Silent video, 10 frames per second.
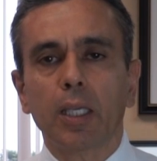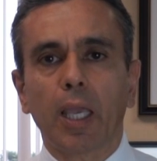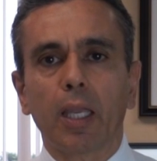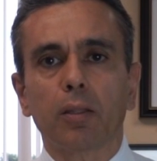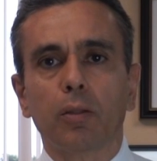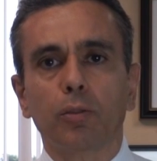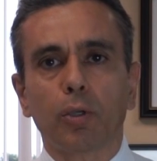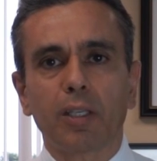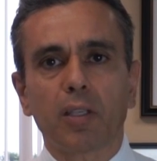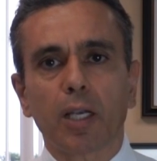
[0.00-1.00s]
Can the
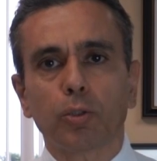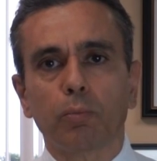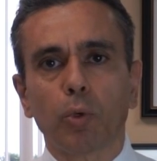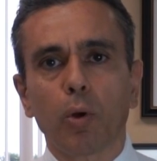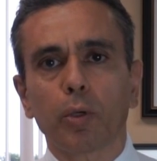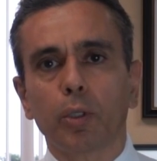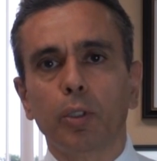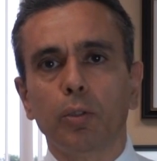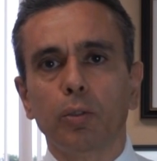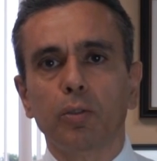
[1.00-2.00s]
transaction broker
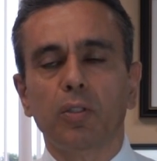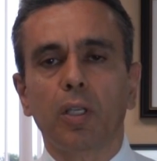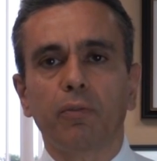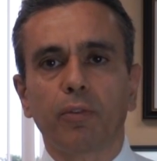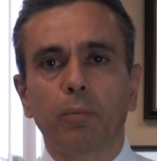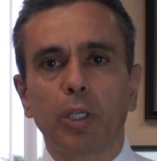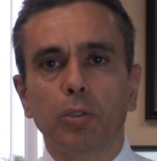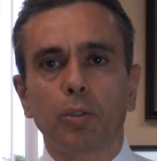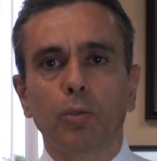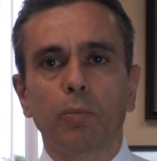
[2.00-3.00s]
use the
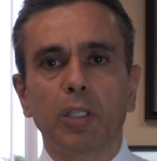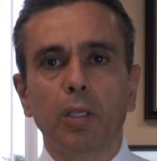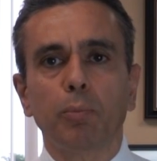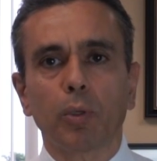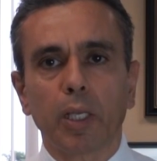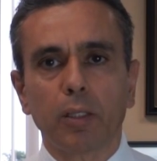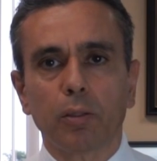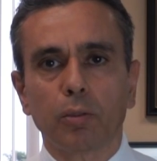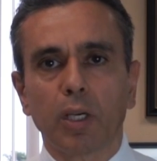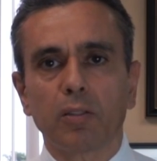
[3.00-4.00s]
information to manipulate the
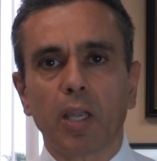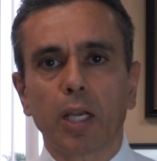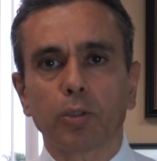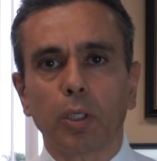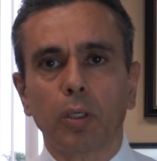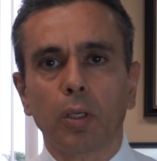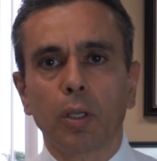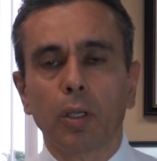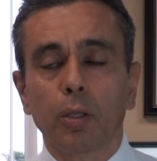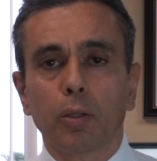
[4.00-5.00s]
transaction?
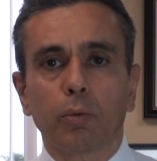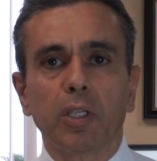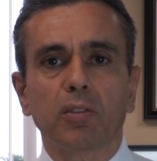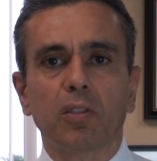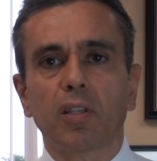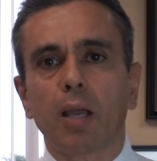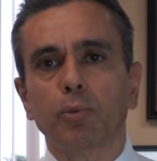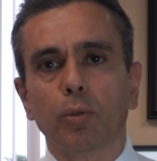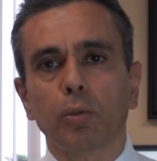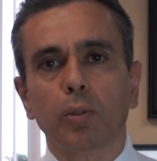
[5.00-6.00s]
The risk is
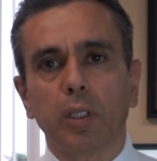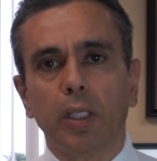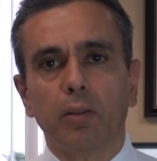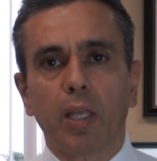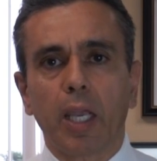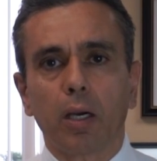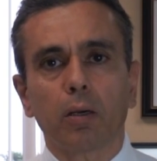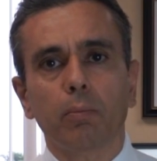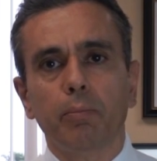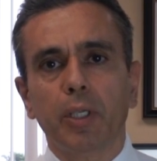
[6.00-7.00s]
absolutely there
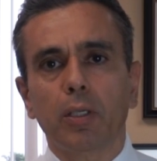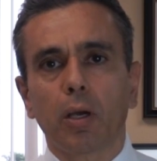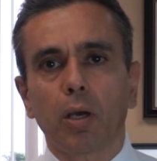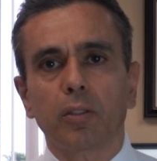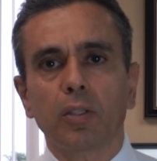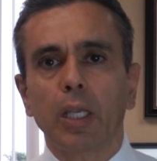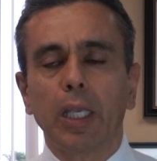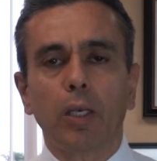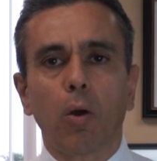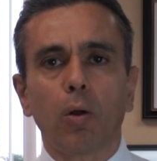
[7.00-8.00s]
because
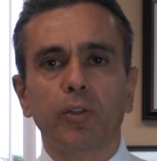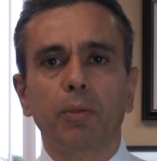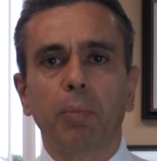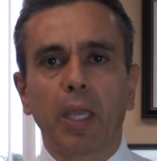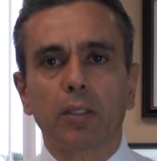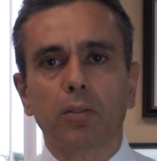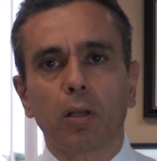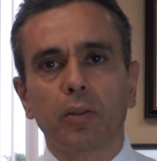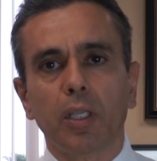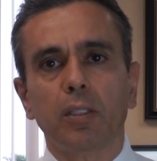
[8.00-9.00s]
it all depends
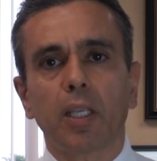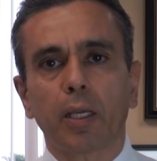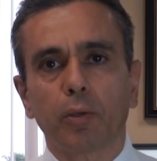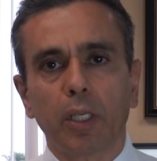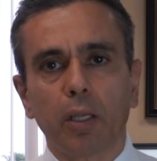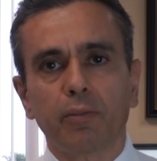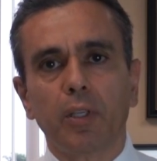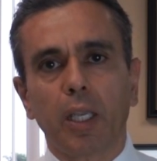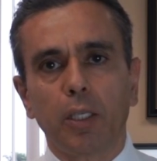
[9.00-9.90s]
on the integrity of the